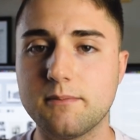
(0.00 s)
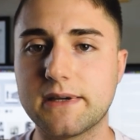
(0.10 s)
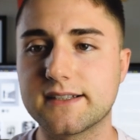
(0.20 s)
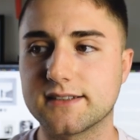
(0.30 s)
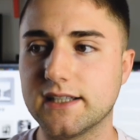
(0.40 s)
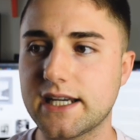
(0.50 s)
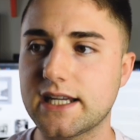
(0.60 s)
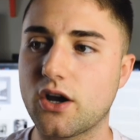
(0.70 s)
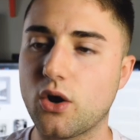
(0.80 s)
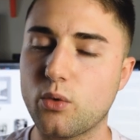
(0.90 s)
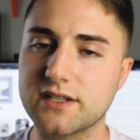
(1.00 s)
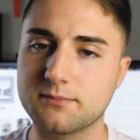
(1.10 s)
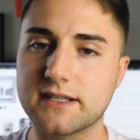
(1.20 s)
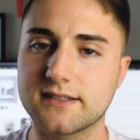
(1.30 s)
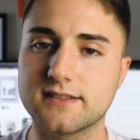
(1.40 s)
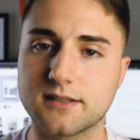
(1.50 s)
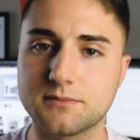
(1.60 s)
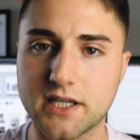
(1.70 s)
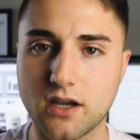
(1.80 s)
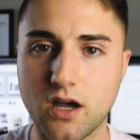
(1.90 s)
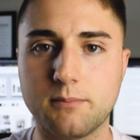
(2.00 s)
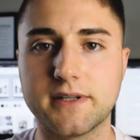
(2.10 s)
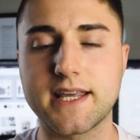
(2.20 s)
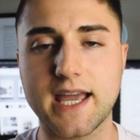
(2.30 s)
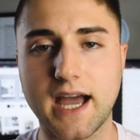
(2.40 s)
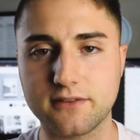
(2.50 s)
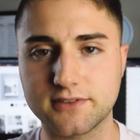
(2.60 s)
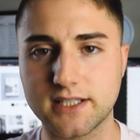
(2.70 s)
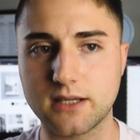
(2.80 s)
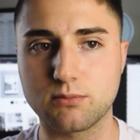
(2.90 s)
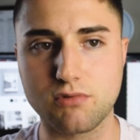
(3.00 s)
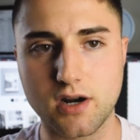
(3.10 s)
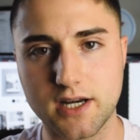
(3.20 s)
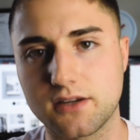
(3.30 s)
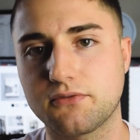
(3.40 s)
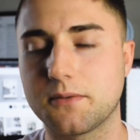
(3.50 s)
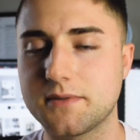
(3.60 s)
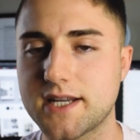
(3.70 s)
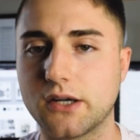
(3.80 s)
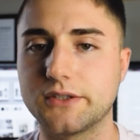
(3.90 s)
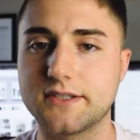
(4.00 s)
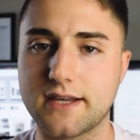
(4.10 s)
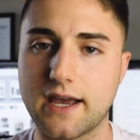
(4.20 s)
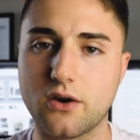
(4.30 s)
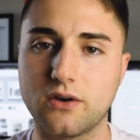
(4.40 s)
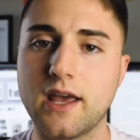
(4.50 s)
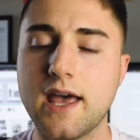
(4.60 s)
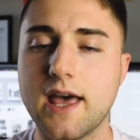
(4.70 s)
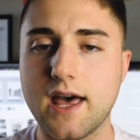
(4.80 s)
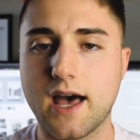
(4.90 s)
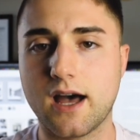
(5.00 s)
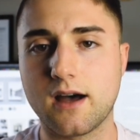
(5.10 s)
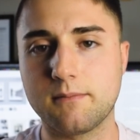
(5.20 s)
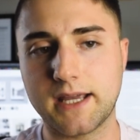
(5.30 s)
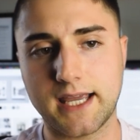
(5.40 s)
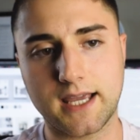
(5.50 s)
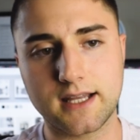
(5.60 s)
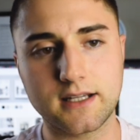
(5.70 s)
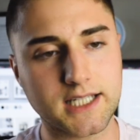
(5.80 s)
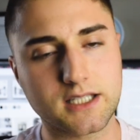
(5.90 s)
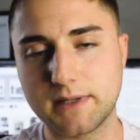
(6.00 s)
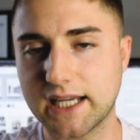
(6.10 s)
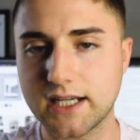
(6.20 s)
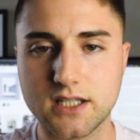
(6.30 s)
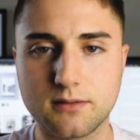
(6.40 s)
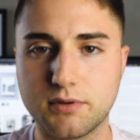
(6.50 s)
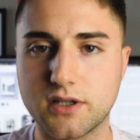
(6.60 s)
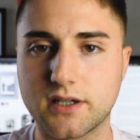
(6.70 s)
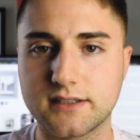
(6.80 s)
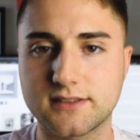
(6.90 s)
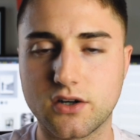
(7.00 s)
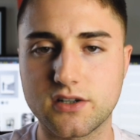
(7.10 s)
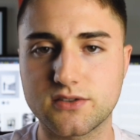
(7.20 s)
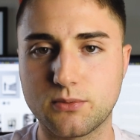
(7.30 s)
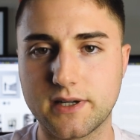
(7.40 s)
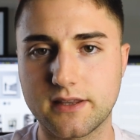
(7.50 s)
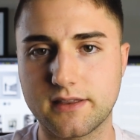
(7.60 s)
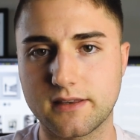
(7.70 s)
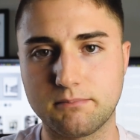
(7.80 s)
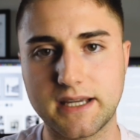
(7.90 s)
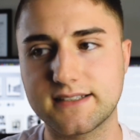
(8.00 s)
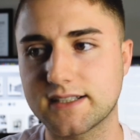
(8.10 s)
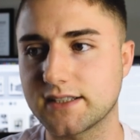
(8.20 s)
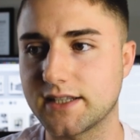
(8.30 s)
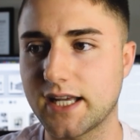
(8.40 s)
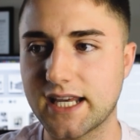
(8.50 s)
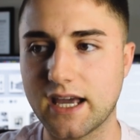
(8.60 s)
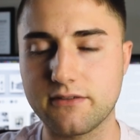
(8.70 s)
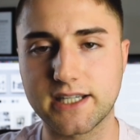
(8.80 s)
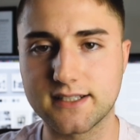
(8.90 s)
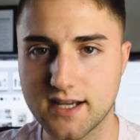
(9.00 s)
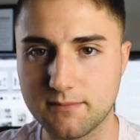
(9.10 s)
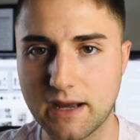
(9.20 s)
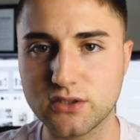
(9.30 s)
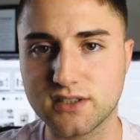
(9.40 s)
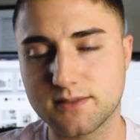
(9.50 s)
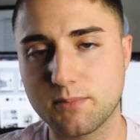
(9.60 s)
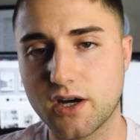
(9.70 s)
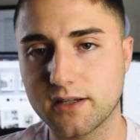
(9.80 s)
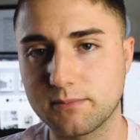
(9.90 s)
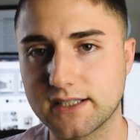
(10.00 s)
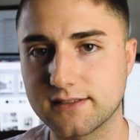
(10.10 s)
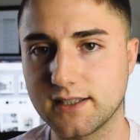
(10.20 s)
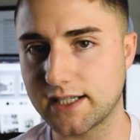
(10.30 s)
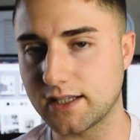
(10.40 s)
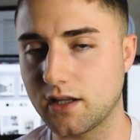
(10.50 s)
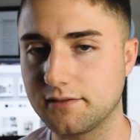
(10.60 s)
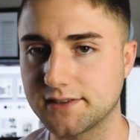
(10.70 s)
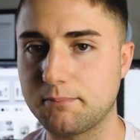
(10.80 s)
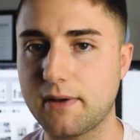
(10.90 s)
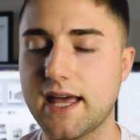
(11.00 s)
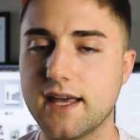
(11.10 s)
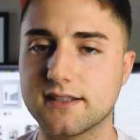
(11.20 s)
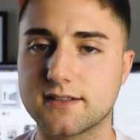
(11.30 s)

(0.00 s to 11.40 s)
because Lenny always messes something up and they have to keep running from town to town. Um, and like the beginning of the book starts with basically Lenny having a dead mouse in his pocket because Lenny loves to pet